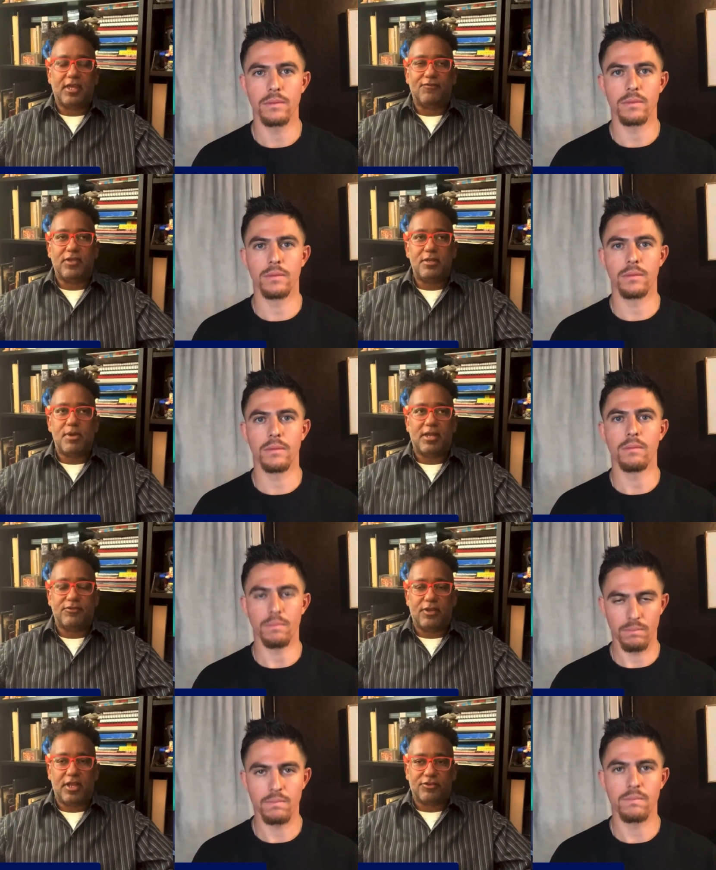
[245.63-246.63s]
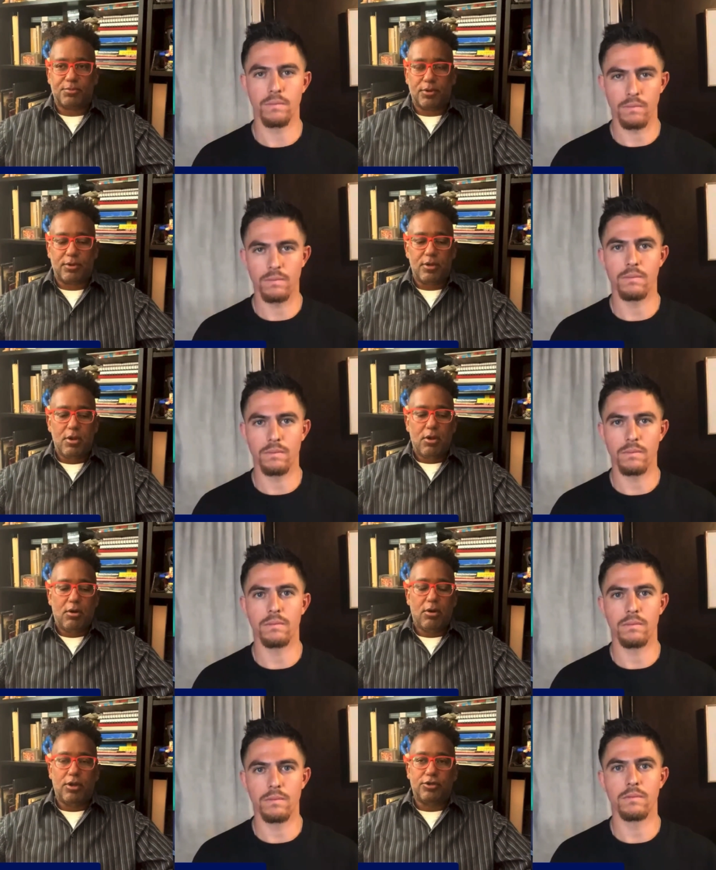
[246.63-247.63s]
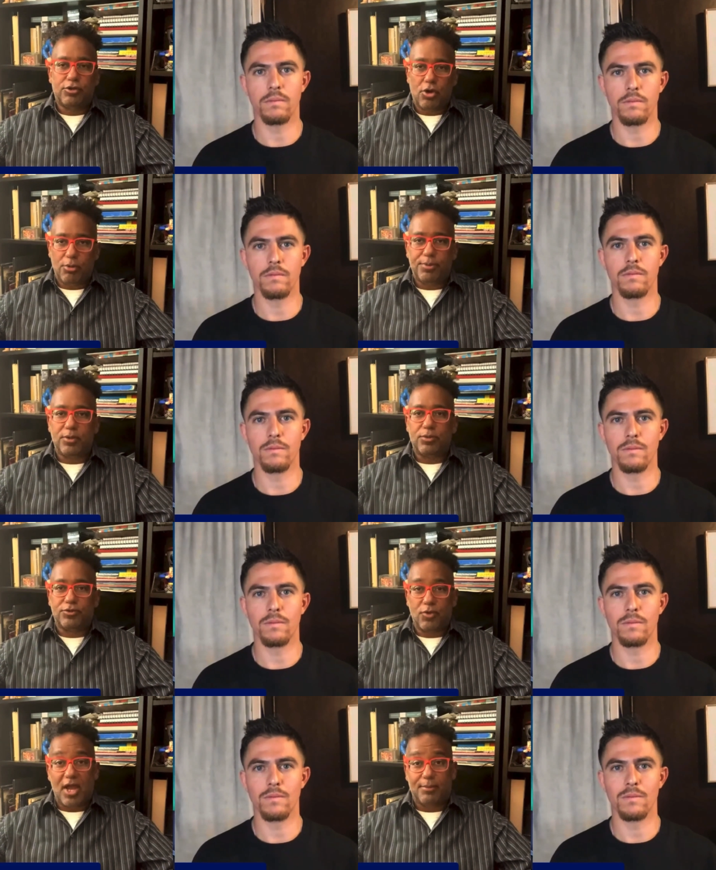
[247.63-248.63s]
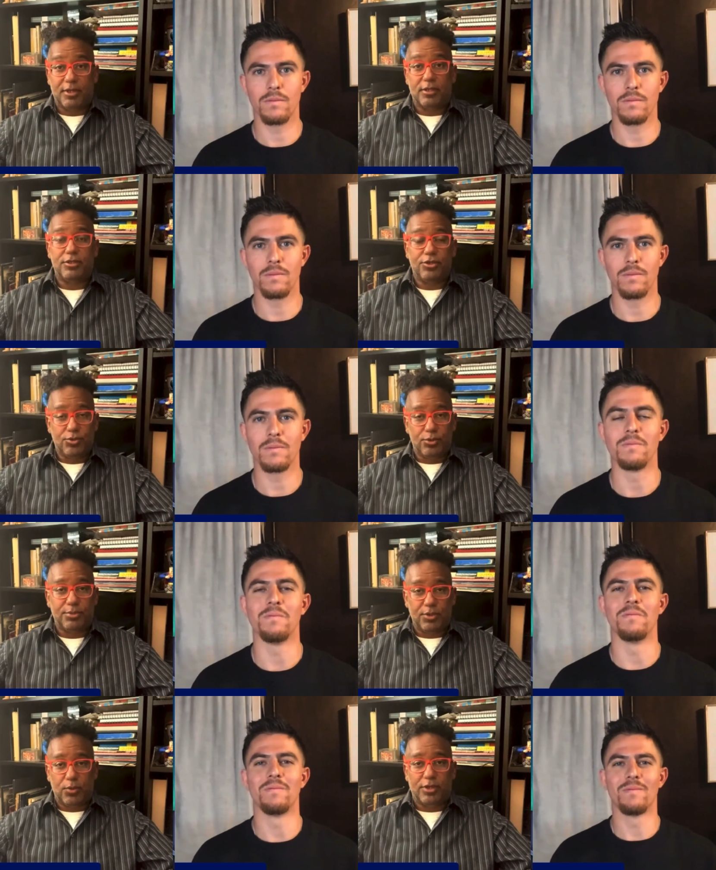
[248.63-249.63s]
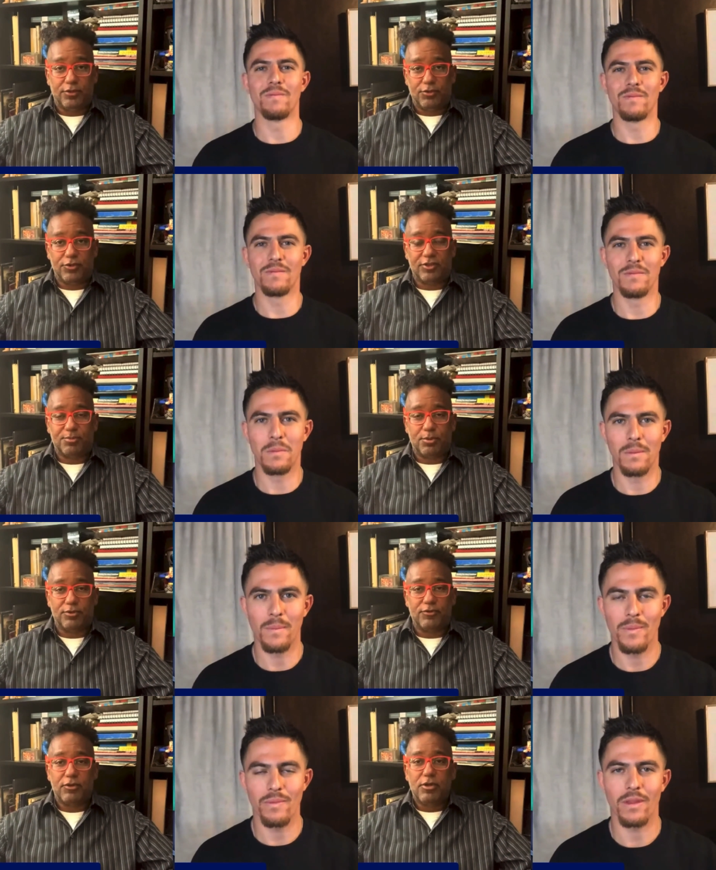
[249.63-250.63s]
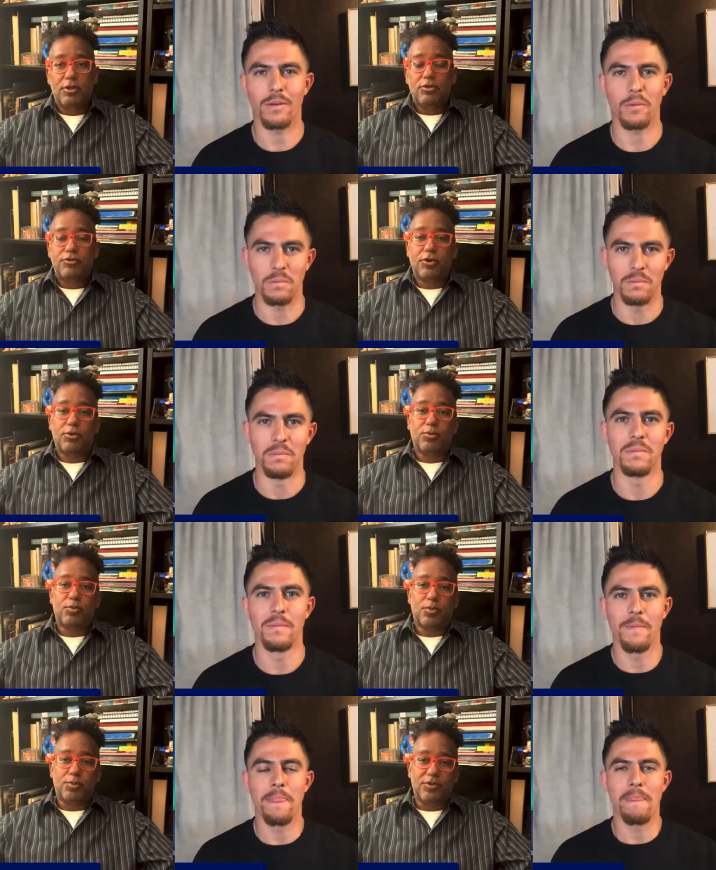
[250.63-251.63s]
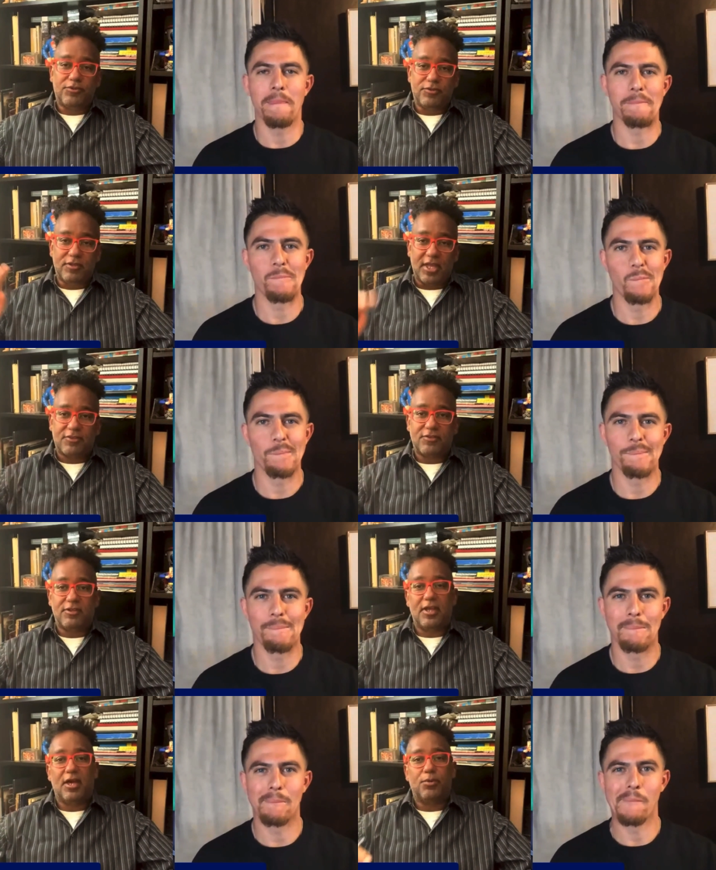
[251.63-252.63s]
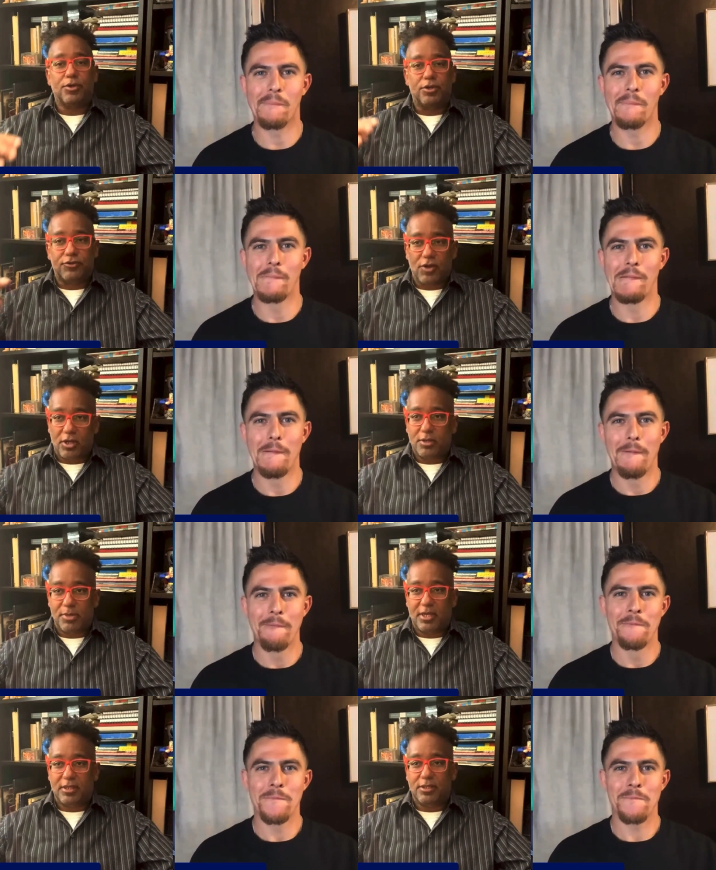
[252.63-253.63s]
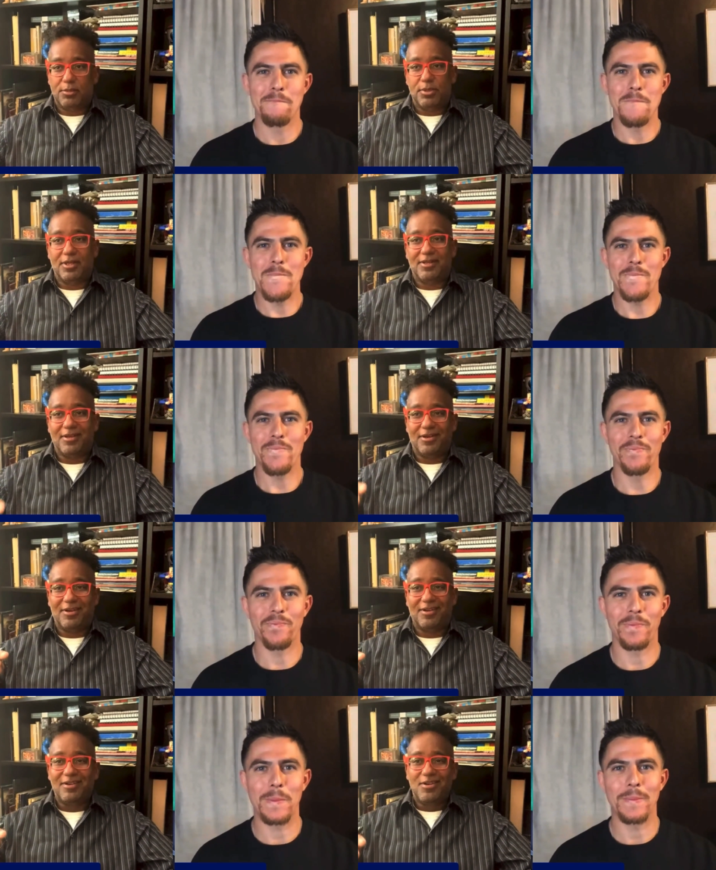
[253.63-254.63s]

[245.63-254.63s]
Speaker 1: if anybody's an expert on coping with trauma, you would be one of those experts. So mm-hmm. when we next sit down, we're going to talk about a little bit uh,